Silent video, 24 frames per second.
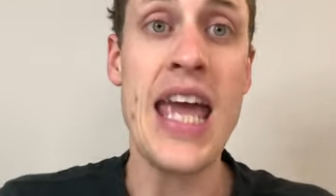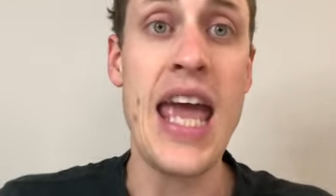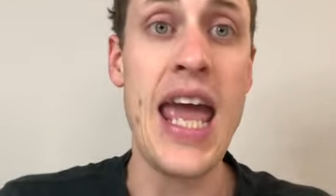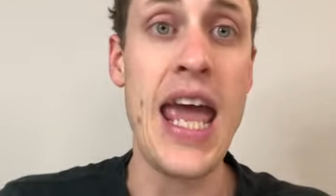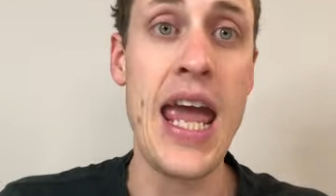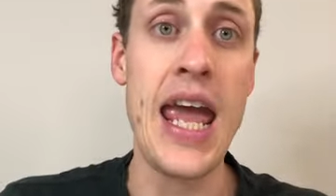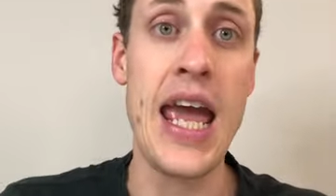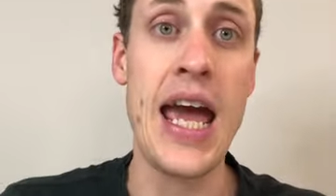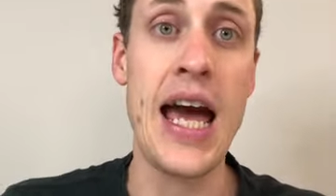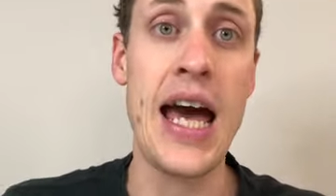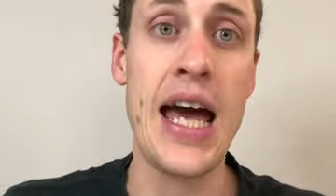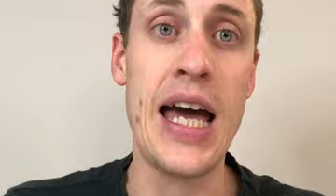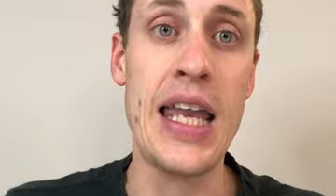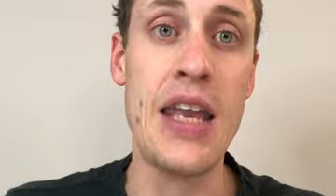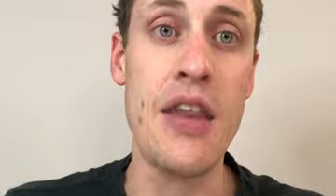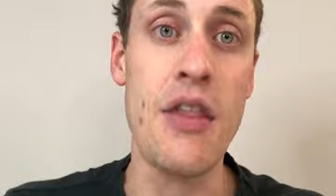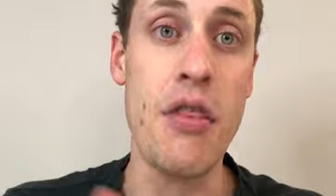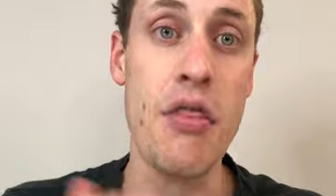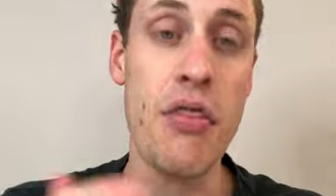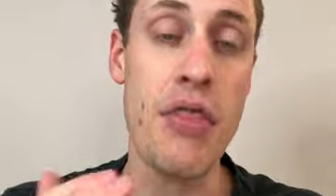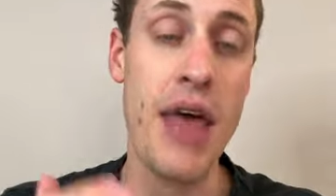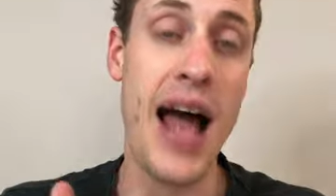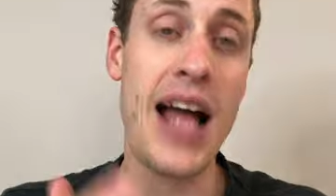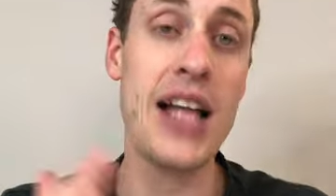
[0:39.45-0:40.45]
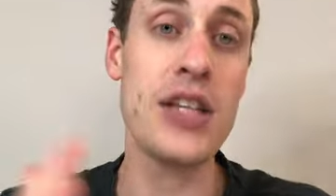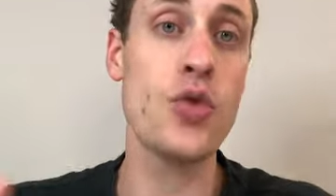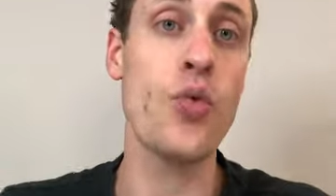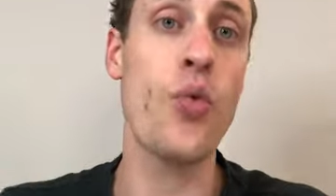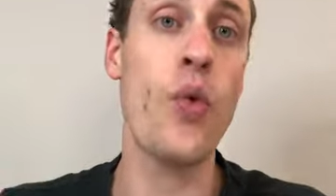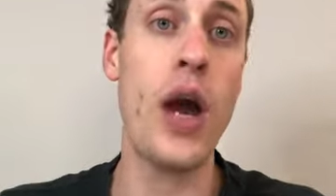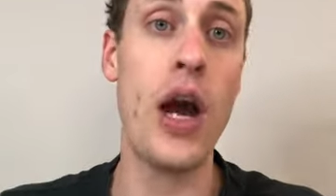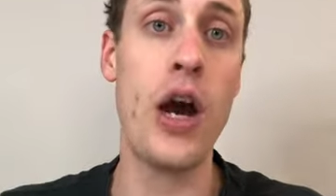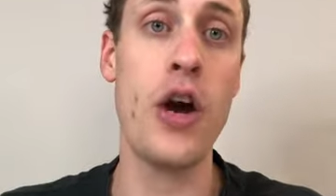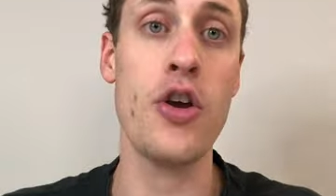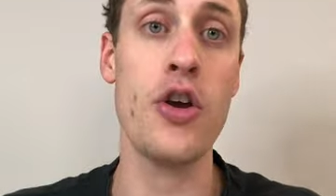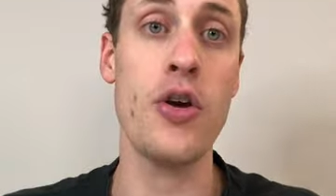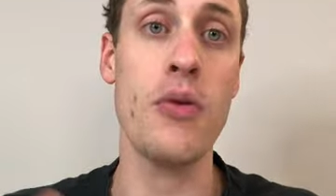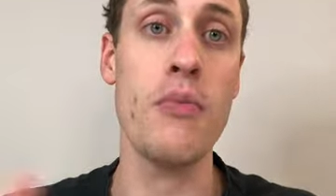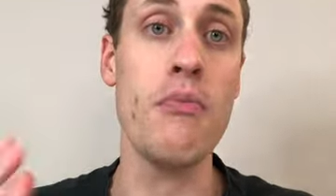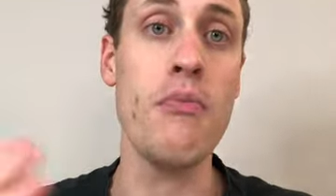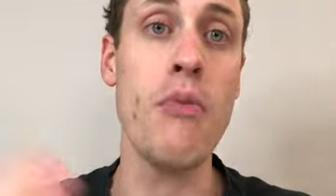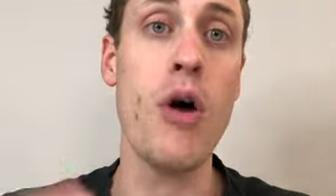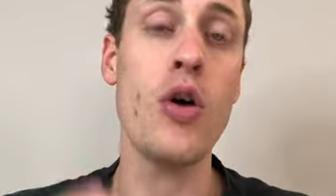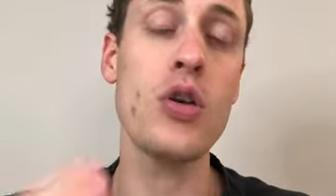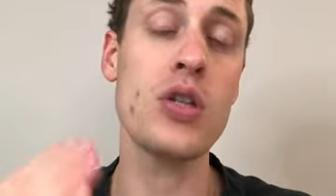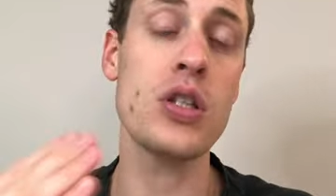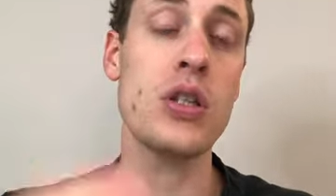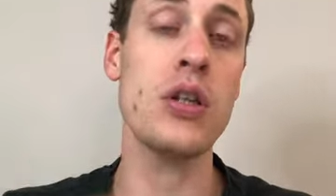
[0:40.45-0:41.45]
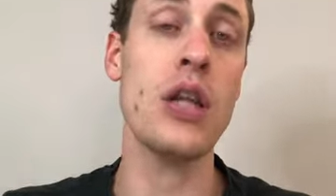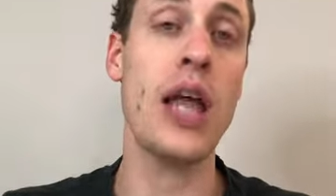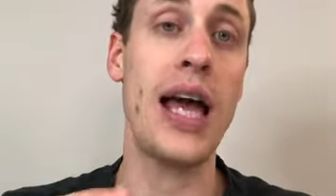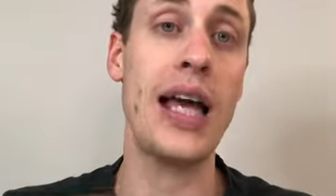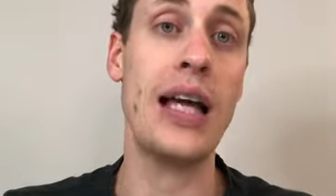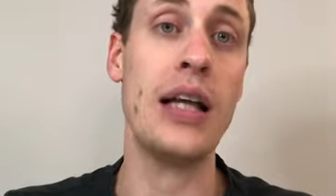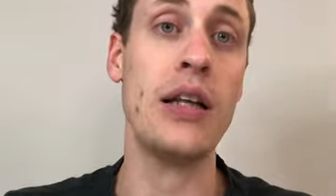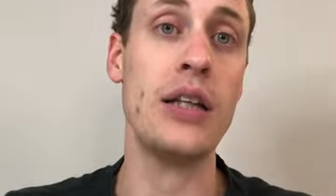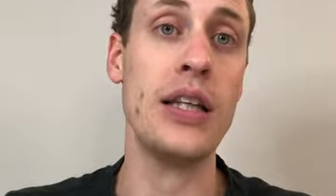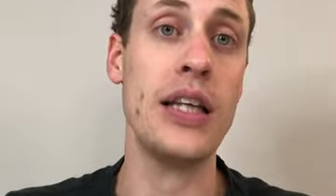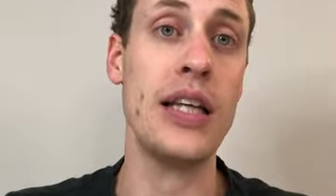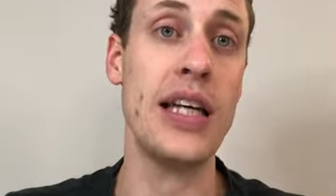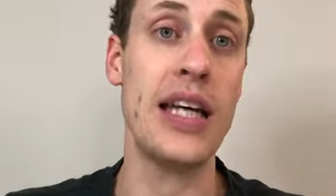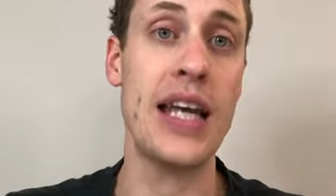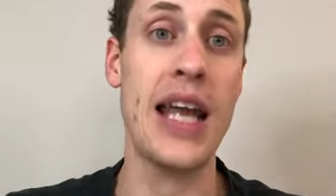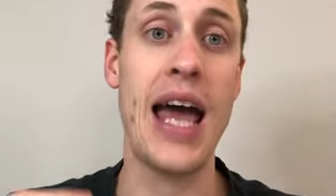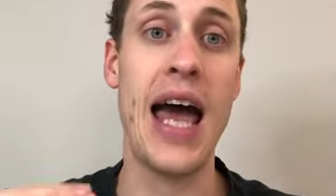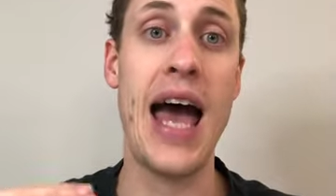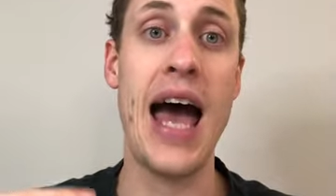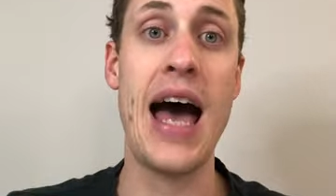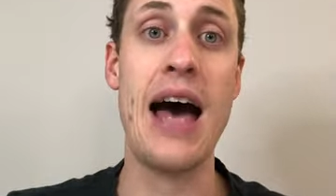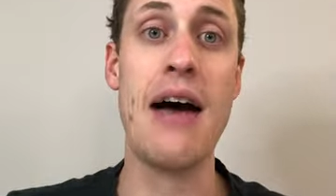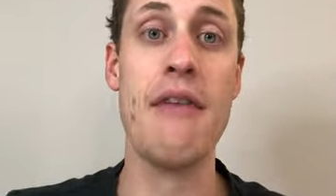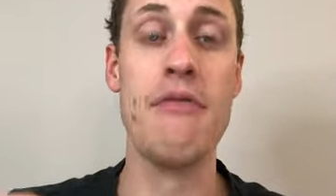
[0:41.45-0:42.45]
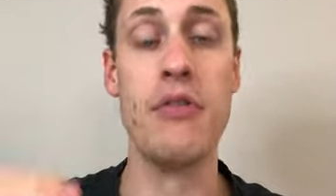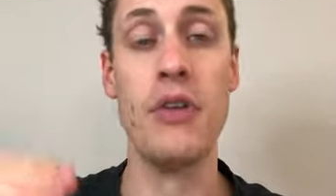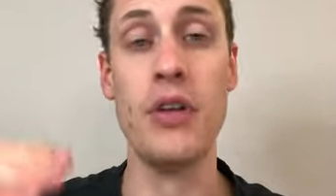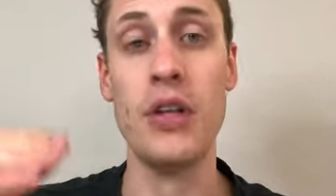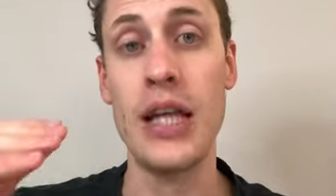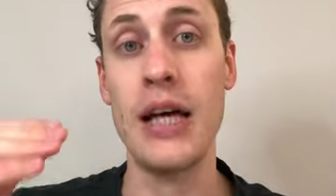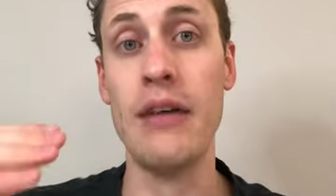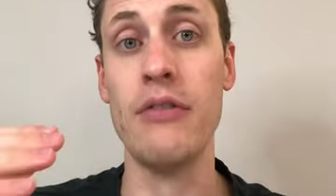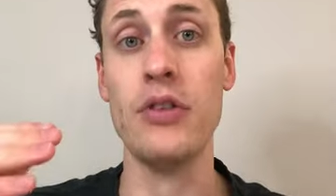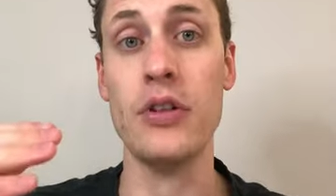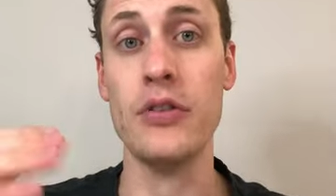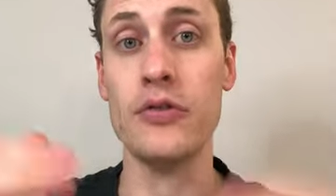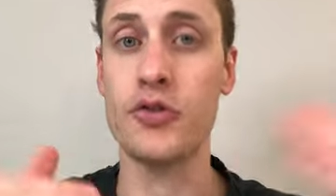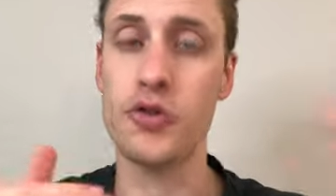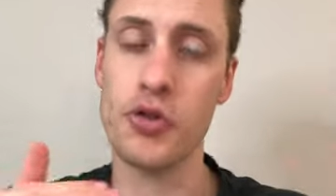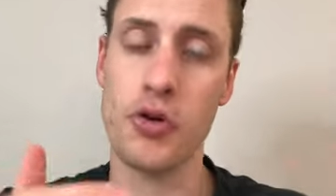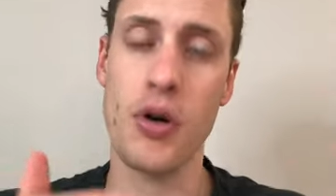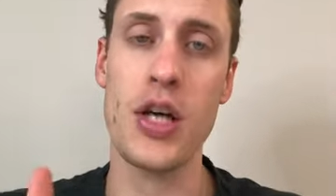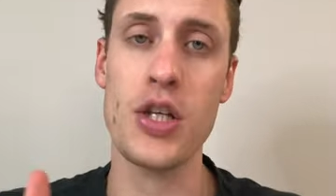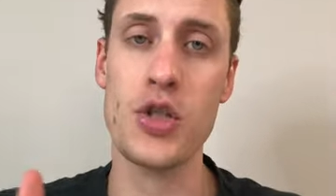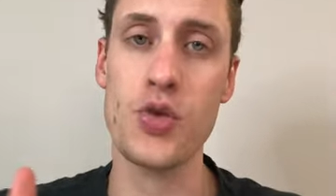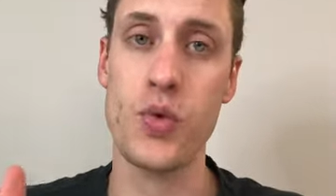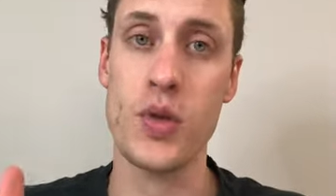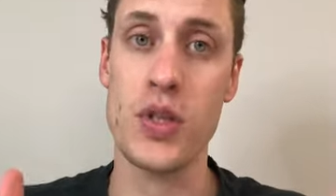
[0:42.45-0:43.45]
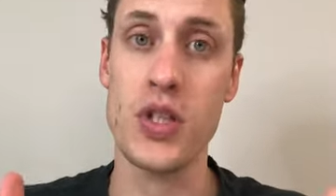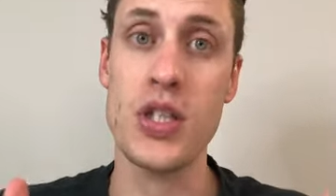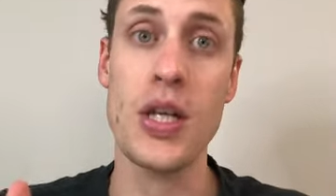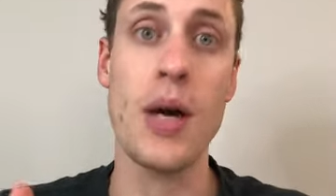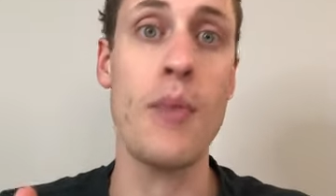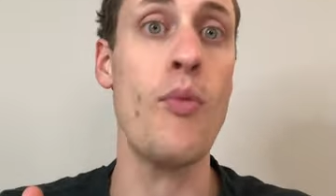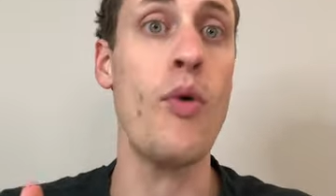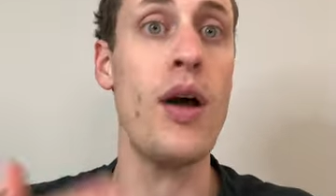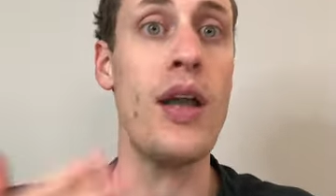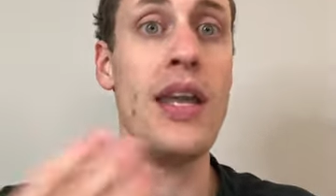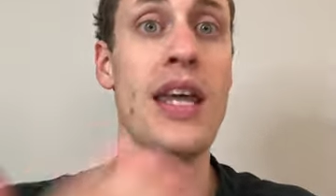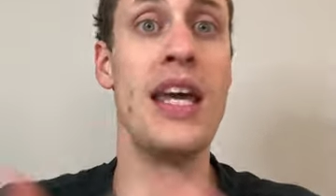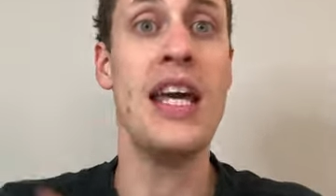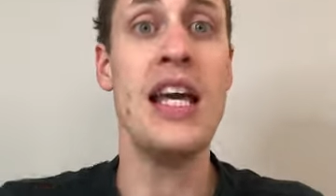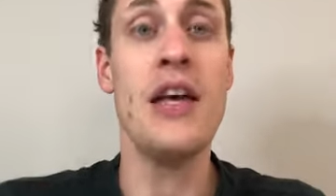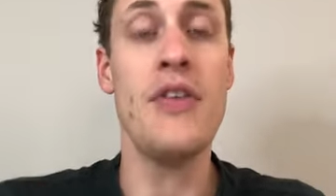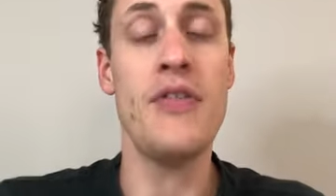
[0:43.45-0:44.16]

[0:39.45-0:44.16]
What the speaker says: And that's where you're most likely going to have the level of trust with someone